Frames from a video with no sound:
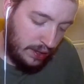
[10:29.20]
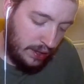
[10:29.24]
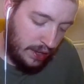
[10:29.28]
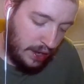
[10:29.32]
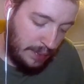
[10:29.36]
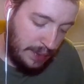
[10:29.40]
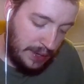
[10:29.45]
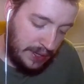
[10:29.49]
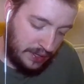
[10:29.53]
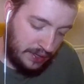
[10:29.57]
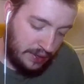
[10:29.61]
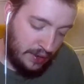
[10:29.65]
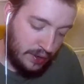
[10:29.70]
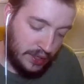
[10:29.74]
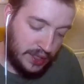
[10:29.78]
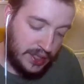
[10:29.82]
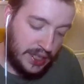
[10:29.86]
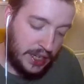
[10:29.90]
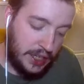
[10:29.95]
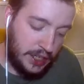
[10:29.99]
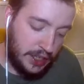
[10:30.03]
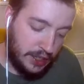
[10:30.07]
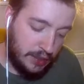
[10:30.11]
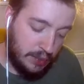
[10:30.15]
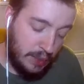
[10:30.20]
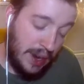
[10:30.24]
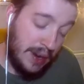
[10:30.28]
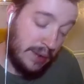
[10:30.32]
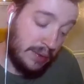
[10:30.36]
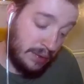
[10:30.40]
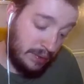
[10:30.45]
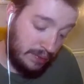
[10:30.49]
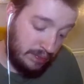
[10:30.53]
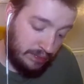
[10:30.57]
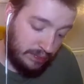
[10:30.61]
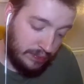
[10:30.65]
I mean, it's not session.
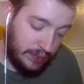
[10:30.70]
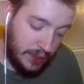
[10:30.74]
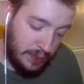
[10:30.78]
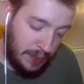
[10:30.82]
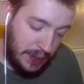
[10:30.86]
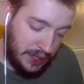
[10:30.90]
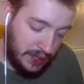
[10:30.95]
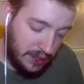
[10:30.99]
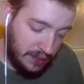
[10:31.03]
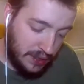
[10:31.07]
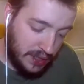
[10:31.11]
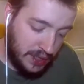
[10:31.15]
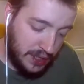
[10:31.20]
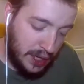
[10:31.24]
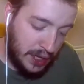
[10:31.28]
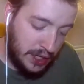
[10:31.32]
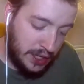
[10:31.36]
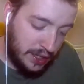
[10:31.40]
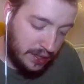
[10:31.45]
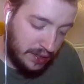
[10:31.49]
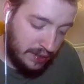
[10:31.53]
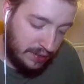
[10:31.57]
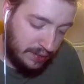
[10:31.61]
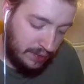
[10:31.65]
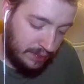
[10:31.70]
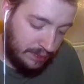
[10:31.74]
Well, depends on the session.